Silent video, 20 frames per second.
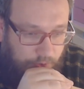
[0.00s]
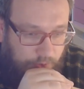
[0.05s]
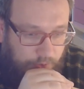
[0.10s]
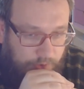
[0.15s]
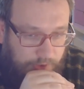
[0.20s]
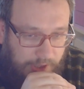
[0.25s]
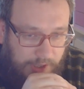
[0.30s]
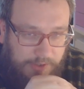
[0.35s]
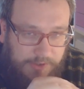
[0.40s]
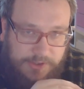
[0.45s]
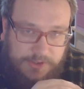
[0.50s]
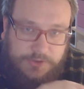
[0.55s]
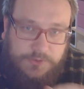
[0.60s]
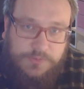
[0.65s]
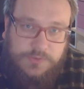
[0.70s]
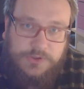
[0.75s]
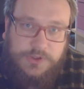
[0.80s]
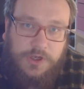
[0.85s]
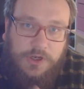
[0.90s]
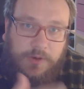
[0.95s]
that this
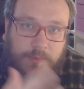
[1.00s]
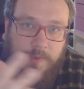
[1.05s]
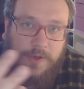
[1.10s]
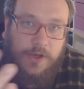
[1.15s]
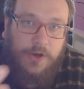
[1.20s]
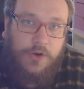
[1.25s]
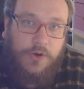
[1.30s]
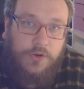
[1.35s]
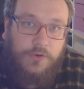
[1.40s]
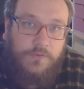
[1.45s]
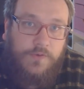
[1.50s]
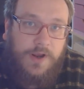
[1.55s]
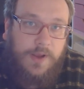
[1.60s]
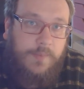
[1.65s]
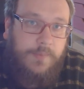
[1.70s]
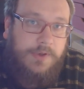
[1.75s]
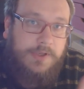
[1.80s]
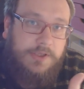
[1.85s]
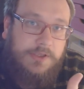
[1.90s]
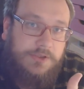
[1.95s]
was going to be long and
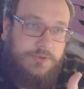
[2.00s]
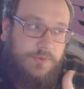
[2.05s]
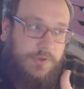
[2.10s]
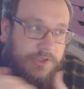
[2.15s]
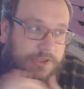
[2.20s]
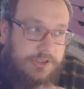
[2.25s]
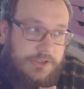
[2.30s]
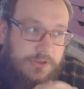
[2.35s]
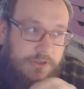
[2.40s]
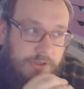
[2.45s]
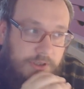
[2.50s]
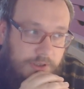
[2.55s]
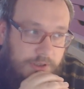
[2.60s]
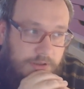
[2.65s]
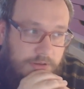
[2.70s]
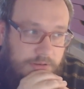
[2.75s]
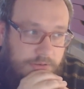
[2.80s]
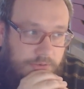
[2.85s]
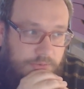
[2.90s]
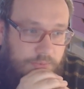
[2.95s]
rambling. That's why I did
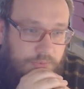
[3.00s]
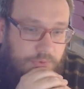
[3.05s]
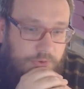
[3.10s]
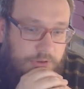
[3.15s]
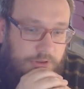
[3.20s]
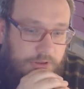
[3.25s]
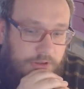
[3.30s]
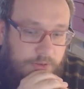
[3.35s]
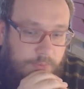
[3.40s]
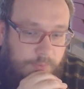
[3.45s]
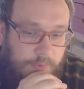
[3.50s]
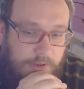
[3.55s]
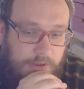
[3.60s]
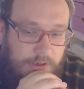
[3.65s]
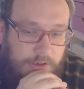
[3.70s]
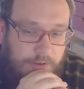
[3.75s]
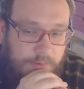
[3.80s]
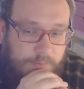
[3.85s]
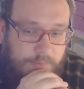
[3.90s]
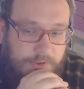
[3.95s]
the warning at the
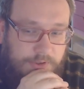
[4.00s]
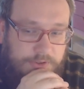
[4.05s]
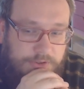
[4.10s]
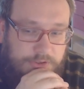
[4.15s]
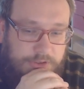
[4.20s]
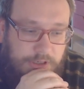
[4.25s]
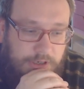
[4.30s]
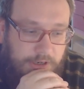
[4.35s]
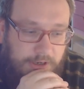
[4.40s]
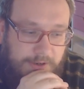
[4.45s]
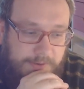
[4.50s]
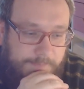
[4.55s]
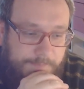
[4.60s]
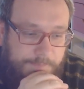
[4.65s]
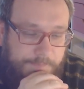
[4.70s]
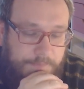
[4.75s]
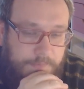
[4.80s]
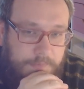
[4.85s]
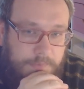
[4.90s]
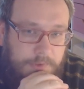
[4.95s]
beginning, because like
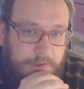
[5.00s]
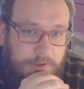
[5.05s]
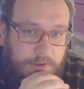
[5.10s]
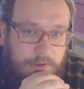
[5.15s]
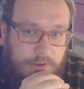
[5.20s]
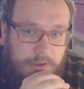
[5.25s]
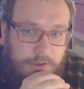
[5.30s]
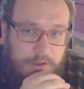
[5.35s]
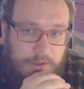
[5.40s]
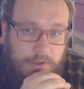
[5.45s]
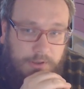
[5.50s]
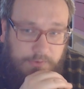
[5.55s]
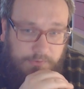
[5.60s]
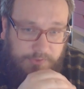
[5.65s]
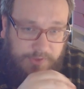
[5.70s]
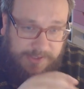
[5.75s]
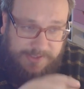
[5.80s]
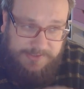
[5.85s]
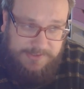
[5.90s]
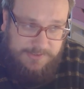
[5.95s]

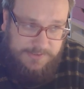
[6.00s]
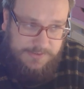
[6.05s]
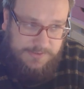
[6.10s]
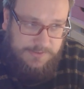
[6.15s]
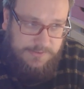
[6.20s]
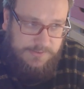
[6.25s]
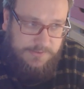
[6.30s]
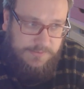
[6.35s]
this